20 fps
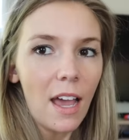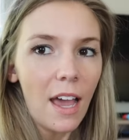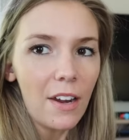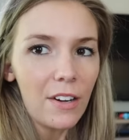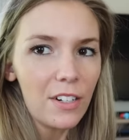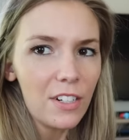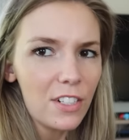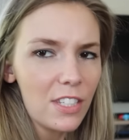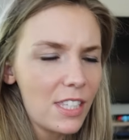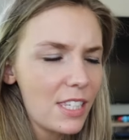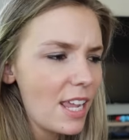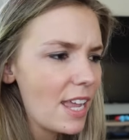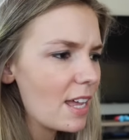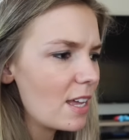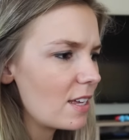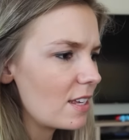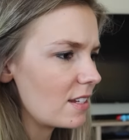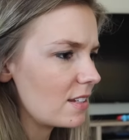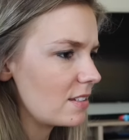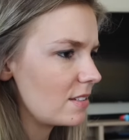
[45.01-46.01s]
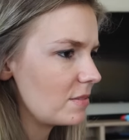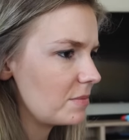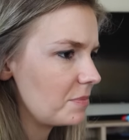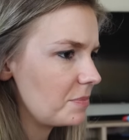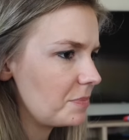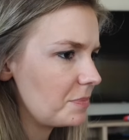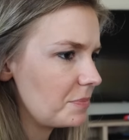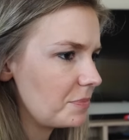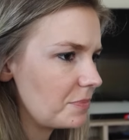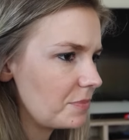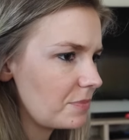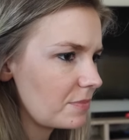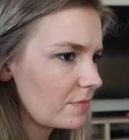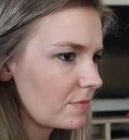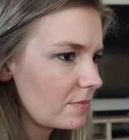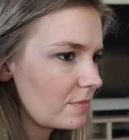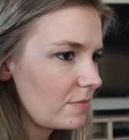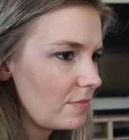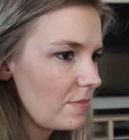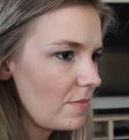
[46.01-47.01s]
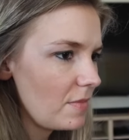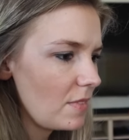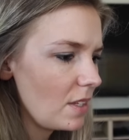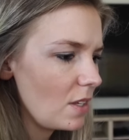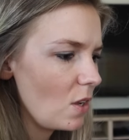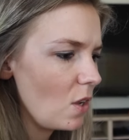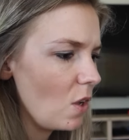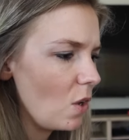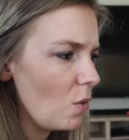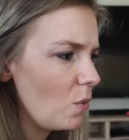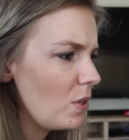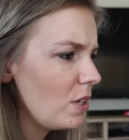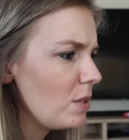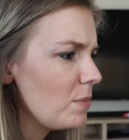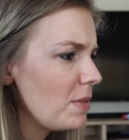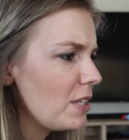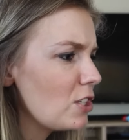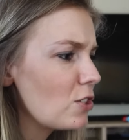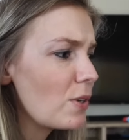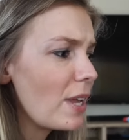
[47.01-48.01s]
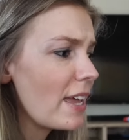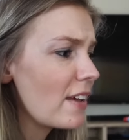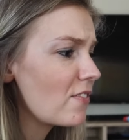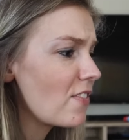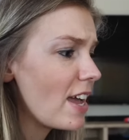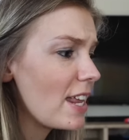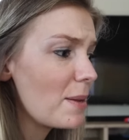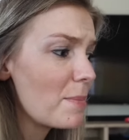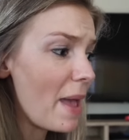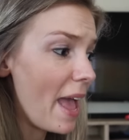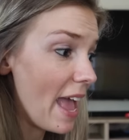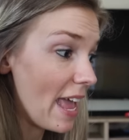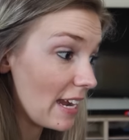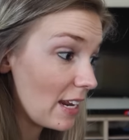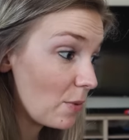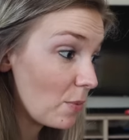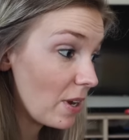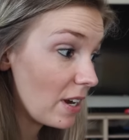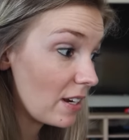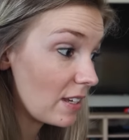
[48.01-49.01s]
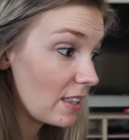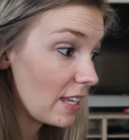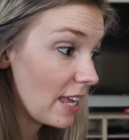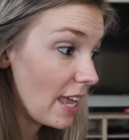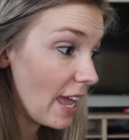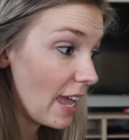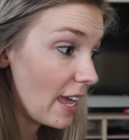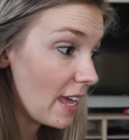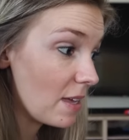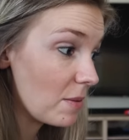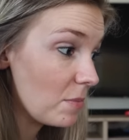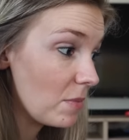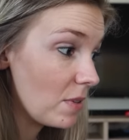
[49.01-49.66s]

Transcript: I understand. What do you mean you can't find him anywhere in the game?